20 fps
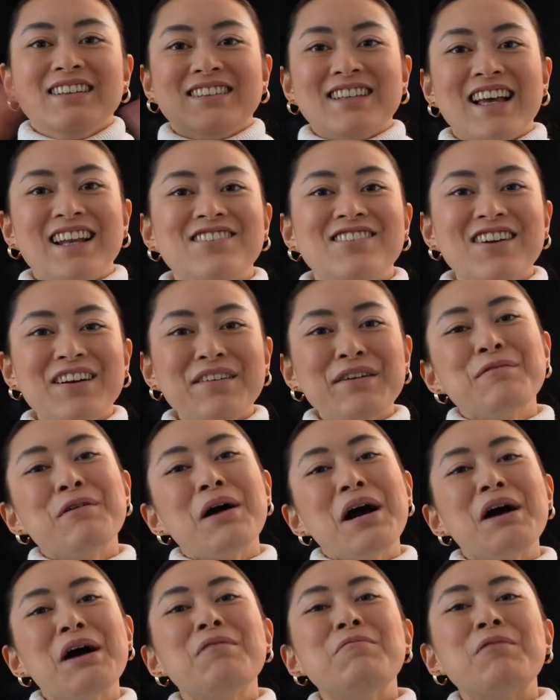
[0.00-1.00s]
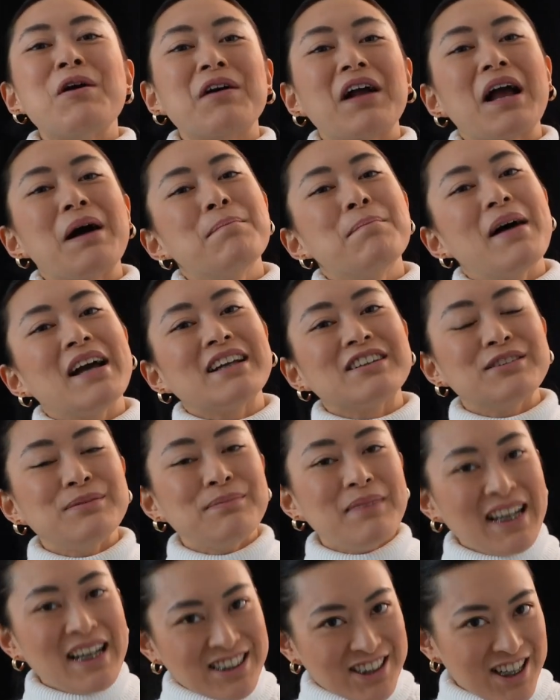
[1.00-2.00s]
Salut everyone, welcome back to
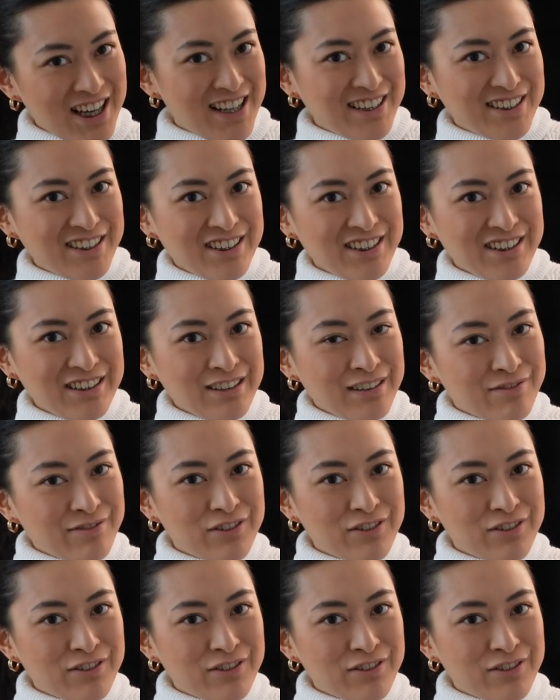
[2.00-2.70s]
my channel.